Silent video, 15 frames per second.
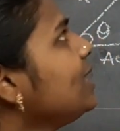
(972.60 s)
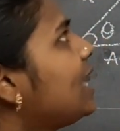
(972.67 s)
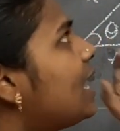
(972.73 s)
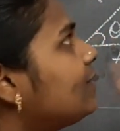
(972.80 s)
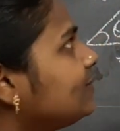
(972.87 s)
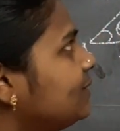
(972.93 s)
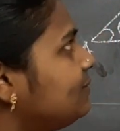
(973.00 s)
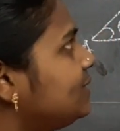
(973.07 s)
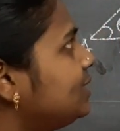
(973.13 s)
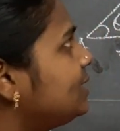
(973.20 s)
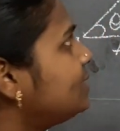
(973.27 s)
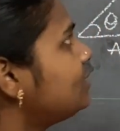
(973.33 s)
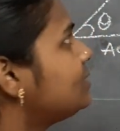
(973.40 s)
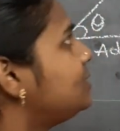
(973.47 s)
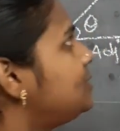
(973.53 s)
they have given
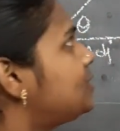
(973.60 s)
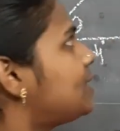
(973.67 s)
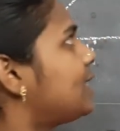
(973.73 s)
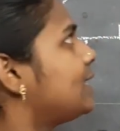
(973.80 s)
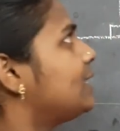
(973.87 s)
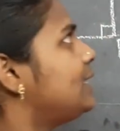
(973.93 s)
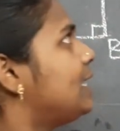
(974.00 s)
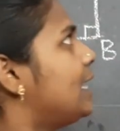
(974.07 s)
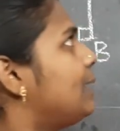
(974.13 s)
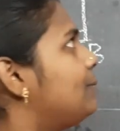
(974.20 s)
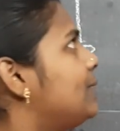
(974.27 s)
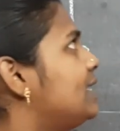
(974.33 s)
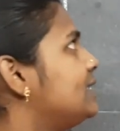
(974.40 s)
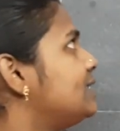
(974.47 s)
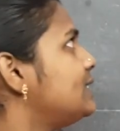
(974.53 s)
that in triangle
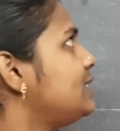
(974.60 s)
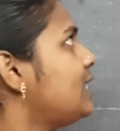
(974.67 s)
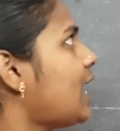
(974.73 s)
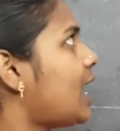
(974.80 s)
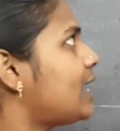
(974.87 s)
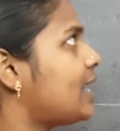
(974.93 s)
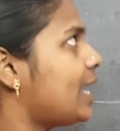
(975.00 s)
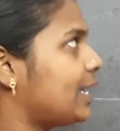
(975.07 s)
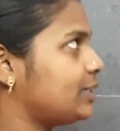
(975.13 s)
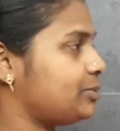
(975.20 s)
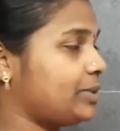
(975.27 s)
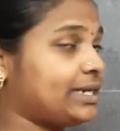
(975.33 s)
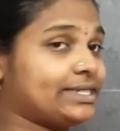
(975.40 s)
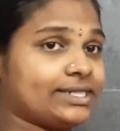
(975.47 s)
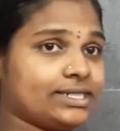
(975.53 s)
ABC and
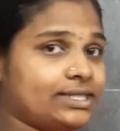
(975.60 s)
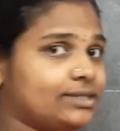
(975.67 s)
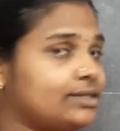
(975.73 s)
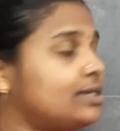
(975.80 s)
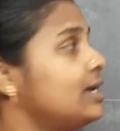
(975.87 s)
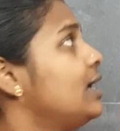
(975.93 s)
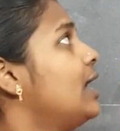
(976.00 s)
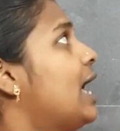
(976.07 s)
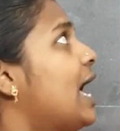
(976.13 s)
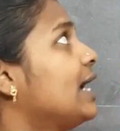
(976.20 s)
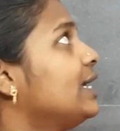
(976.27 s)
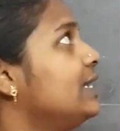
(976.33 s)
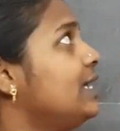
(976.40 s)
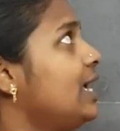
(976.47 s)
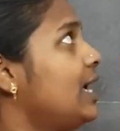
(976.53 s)
XYZ,
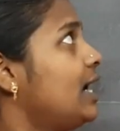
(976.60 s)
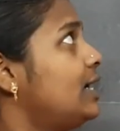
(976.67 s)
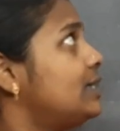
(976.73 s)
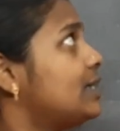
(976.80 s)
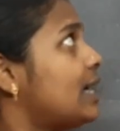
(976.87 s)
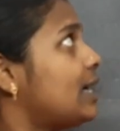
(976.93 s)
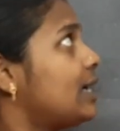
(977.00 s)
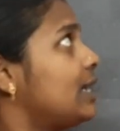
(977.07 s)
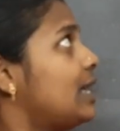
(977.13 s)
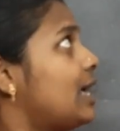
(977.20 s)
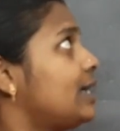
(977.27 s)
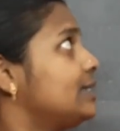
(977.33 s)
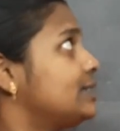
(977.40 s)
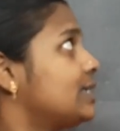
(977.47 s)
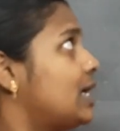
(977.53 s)
angle A and angle
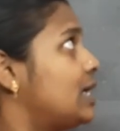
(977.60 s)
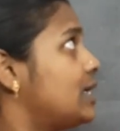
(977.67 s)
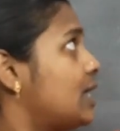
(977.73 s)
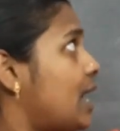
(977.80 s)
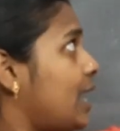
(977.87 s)
X are